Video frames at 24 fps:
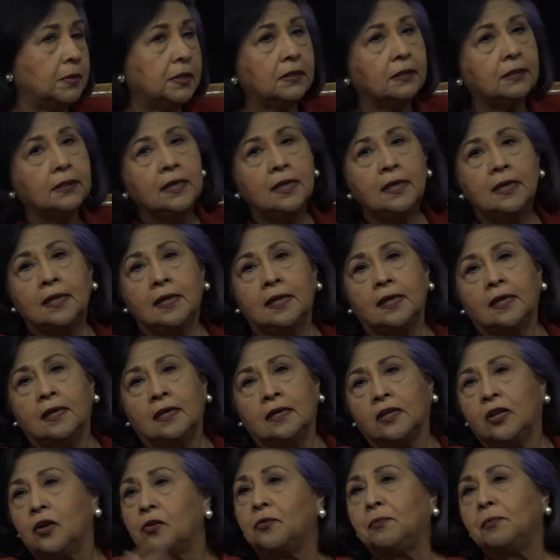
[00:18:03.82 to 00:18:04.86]
but
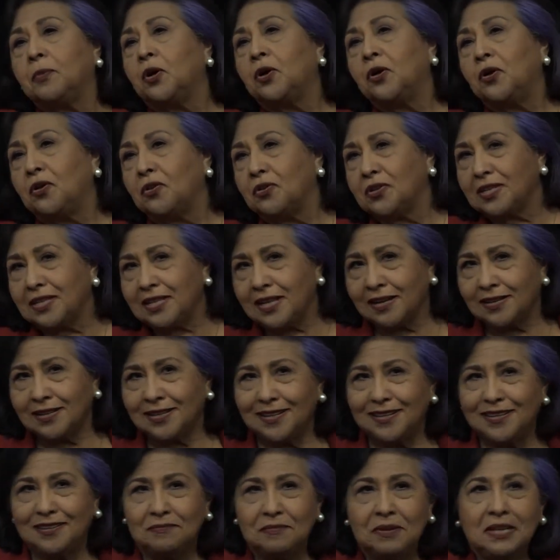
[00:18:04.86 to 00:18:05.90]
lo and behold,
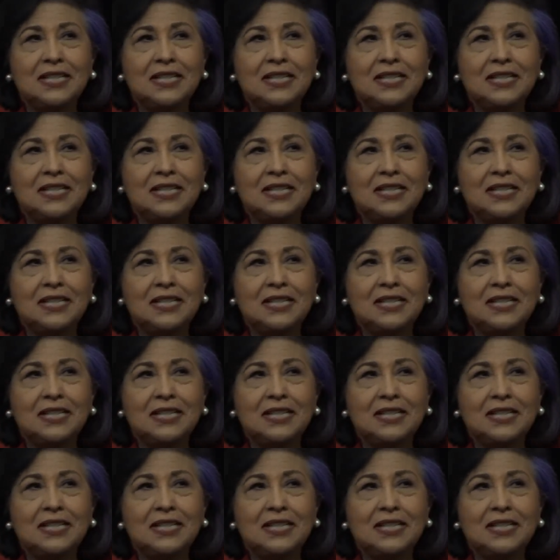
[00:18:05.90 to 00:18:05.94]
sexism